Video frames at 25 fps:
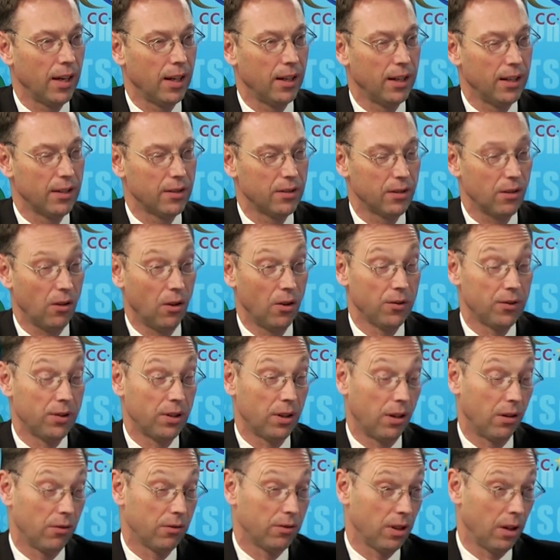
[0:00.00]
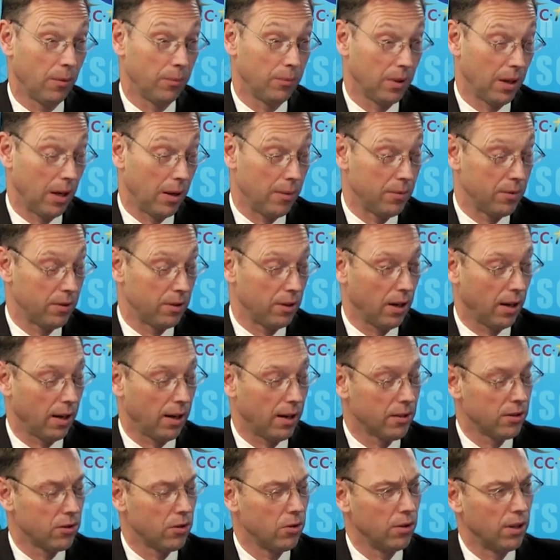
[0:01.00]
and it's also sometimes yeah
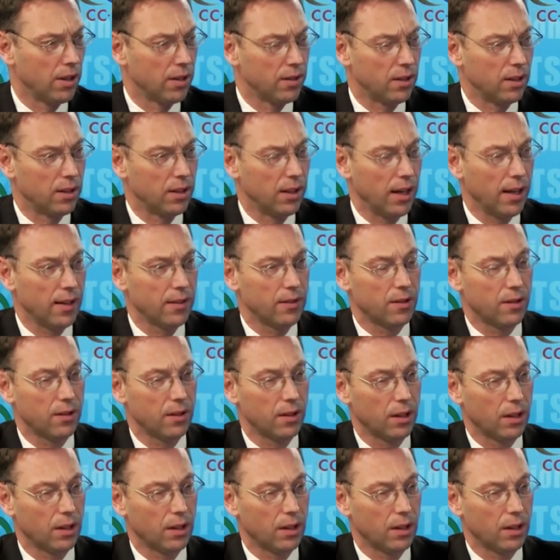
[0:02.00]
as good as it gets uh,